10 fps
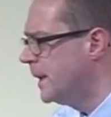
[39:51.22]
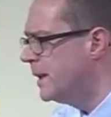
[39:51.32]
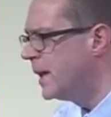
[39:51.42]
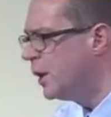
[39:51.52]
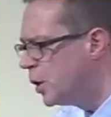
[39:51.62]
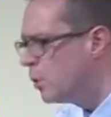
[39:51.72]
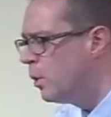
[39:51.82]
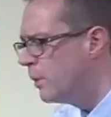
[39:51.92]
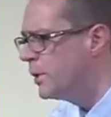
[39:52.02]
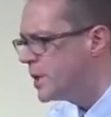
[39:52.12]
than a
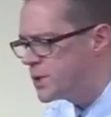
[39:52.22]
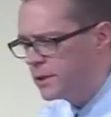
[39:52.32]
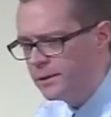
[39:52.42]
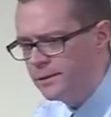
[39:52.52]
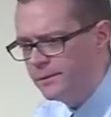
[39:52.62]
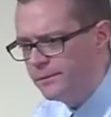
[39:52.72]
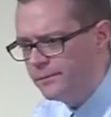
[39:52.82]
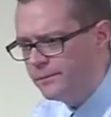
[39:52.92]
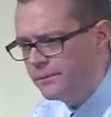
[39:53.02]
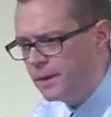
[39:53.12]
lukewarm Christian.
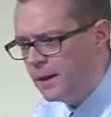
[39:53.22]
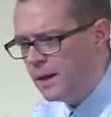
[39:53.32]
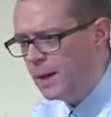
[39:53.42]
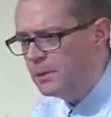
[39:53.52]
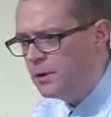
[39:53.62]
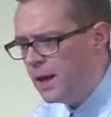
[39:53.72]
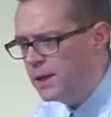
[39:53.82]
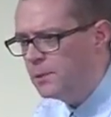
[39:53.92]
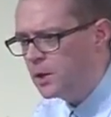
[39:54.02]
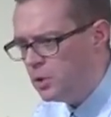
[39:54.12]
I would
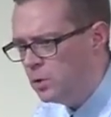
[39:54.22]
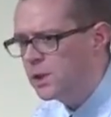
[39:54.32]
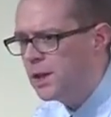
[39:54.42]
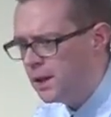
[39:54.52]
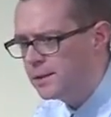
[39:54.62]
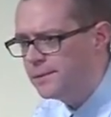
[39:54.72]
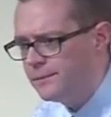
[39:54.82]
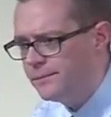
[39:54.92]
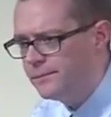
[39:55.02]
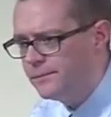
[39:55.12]
rather you were cold or hot.
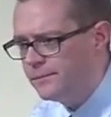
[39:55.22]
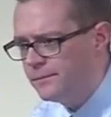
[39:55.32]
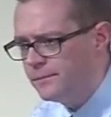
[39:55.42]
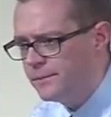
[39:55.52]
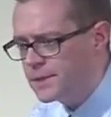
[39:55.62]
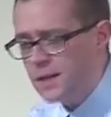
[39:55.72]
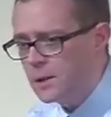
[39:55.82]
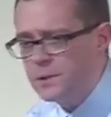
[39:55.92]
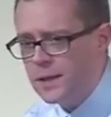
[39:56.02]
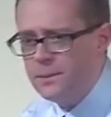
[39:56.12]
Is that
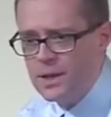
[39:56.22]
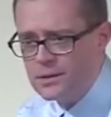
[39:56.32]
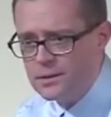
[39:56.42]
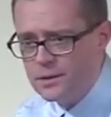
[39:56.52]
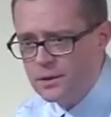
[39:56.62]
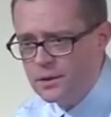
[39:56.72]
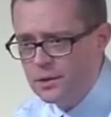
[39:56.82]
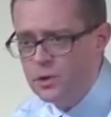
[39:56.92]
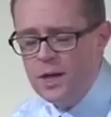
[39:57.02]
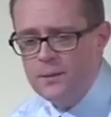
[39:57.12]
not what that means?
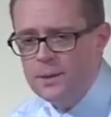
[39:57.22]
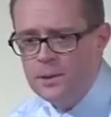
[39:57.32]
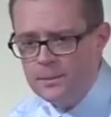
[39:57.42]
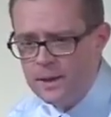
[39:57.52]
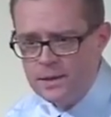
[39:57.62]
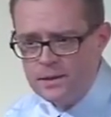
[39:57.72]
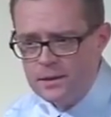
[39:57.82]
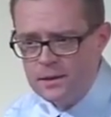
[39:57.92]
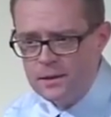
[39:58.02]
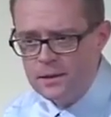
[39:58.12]
You tell me what it means.
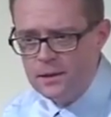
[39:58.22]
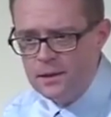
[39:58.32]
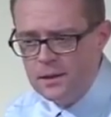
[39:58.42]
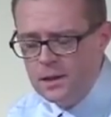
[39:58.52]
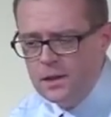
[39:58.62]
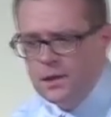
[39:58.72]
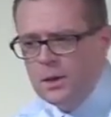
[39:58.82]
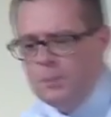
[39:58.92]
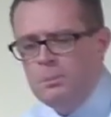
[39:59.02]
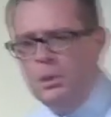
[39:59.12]

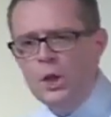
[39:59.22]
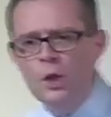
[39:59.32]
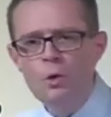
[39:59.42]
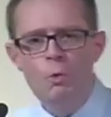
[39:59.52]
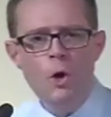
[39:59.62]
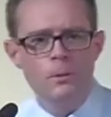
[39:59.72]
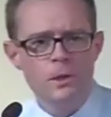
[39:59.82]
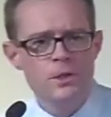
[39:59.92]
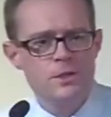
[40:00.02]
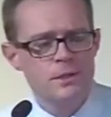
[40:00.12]
But
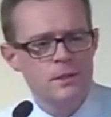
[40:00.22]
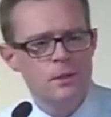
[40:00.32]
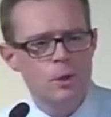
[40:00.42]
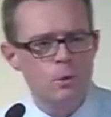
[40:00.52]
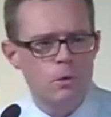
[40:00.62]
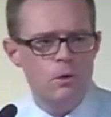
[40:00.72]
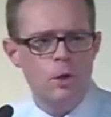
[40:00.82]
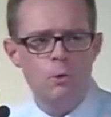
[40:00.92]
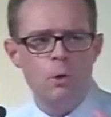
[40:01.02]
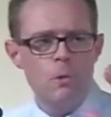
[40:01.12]
lukewarmness,
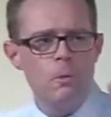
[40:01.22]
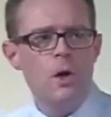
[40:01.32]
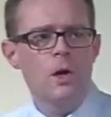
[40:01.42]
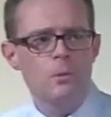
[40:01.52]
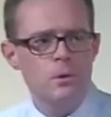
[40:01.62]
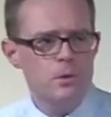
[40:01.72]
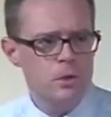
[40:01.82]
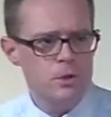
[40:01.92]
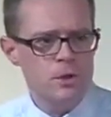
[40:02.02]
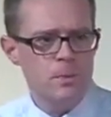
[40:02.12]
lukewarm water
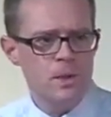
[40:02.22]
used to be